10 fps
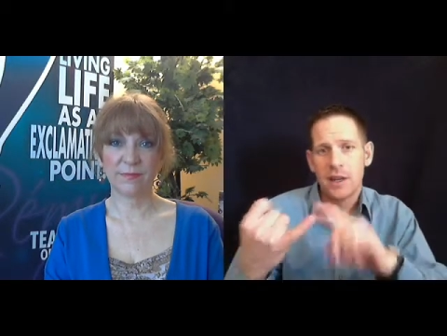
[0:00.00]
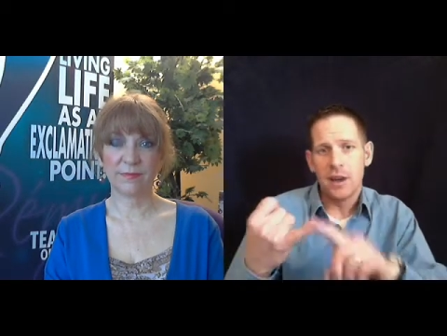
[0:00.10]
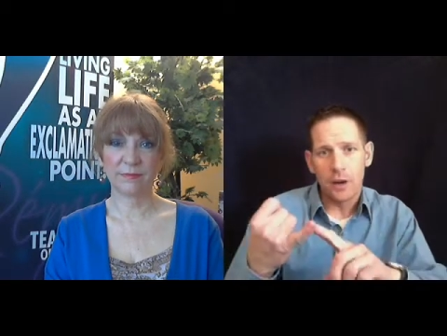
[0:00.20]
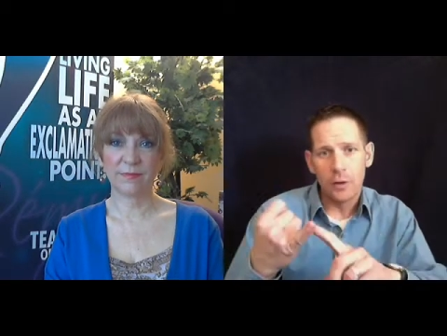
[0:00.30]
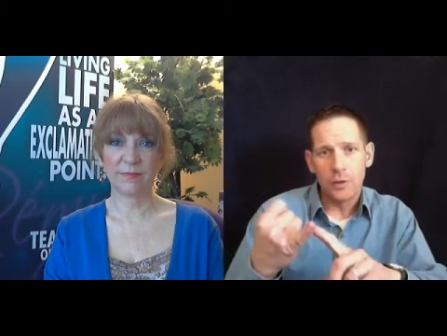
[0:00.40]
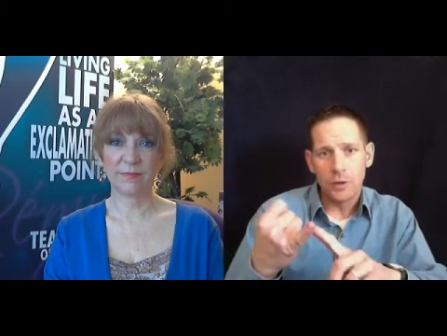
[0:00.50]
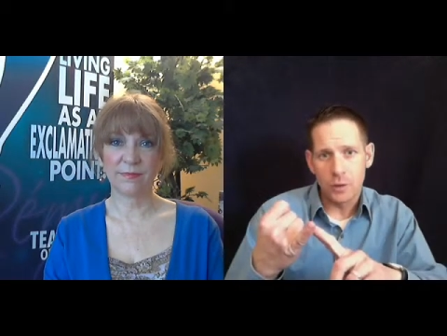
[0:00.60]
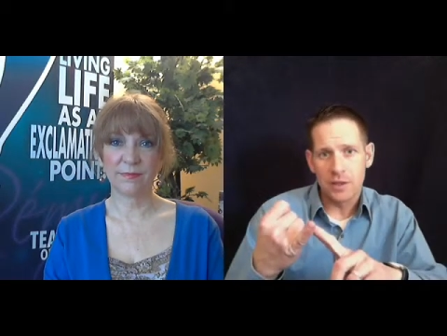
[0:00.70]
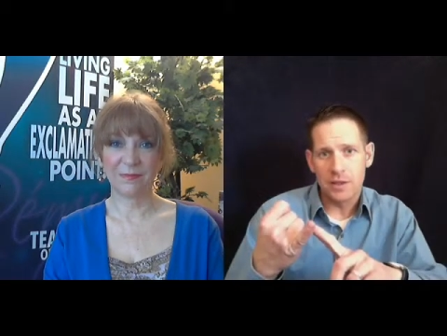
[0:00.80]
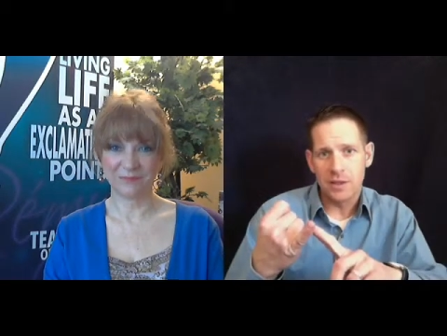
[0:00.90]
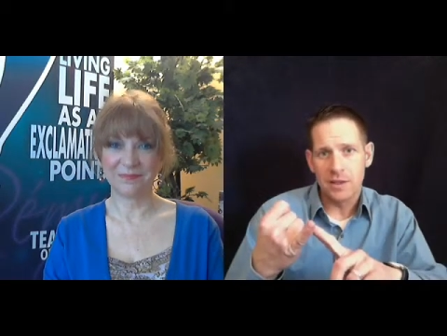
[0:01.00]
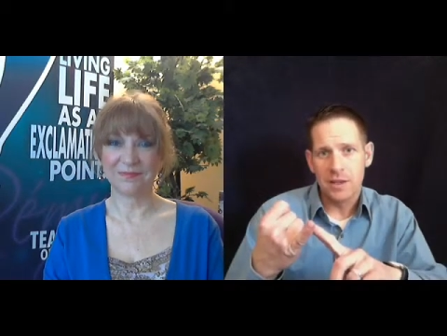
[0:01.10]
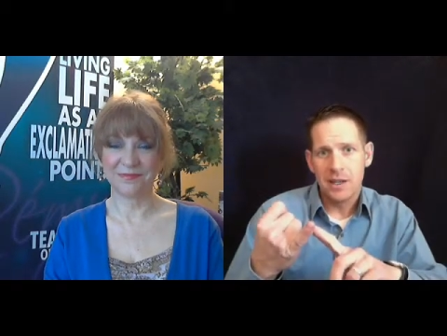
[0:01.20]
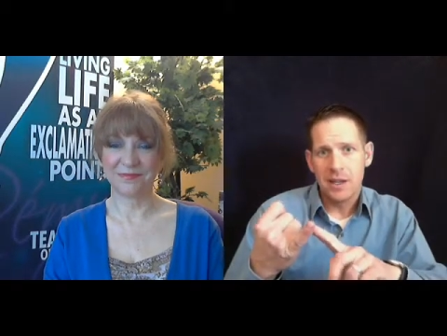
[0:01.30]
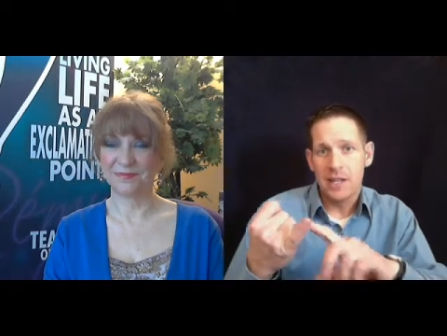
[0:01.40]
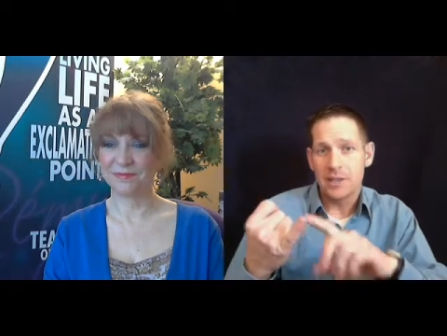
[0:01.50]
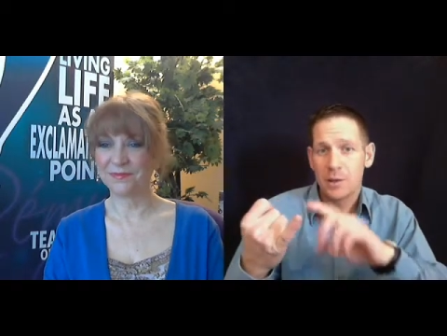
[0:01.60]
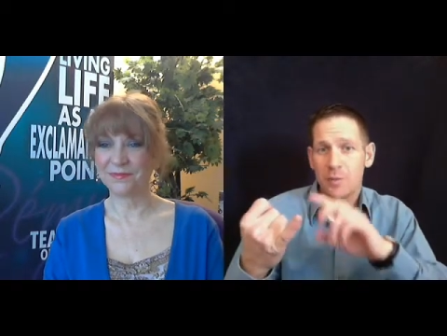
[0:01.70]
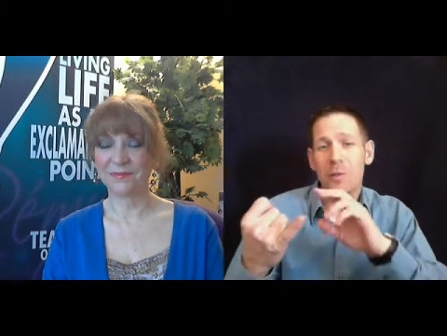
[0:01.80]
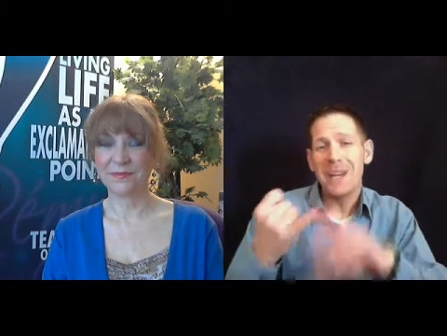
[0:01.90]
Speaker 1: our own choices. Mm-hmm. And so
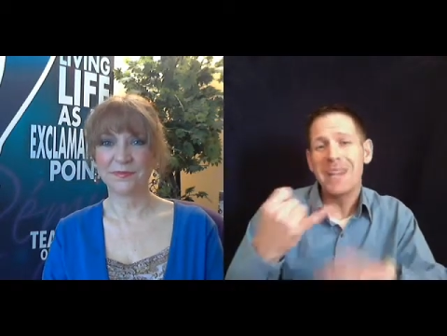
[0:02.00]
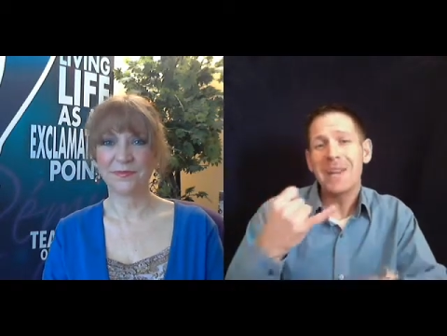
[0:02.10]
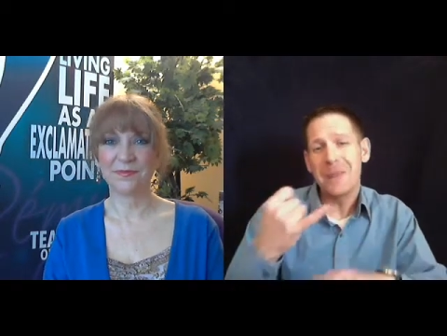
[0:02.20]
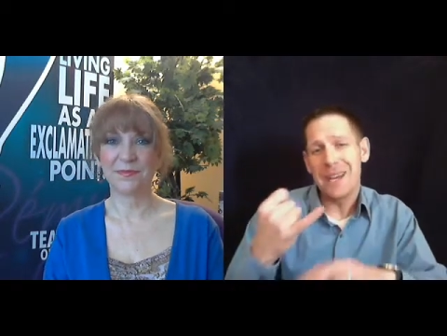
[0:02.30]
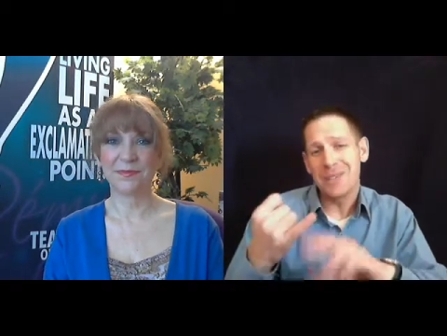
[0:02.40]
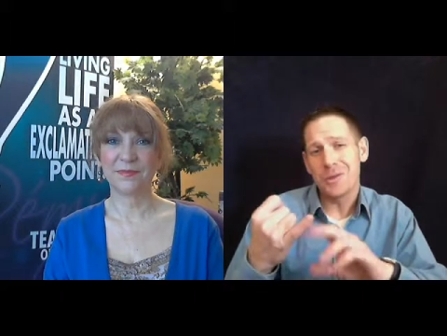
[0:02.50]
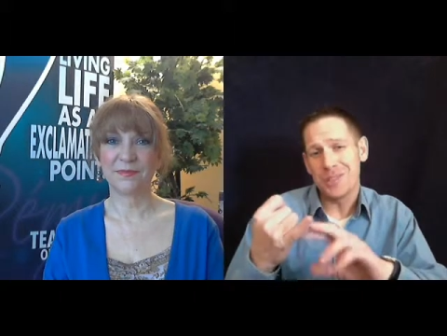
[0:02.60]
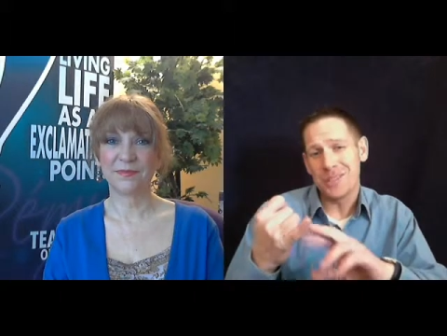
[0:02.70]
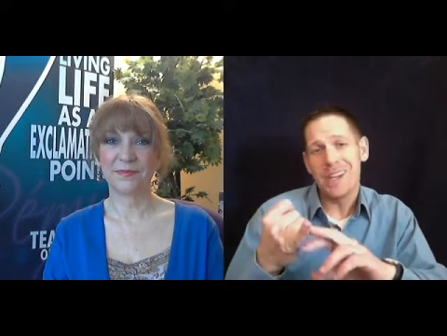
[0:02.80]
if we're making bad choices,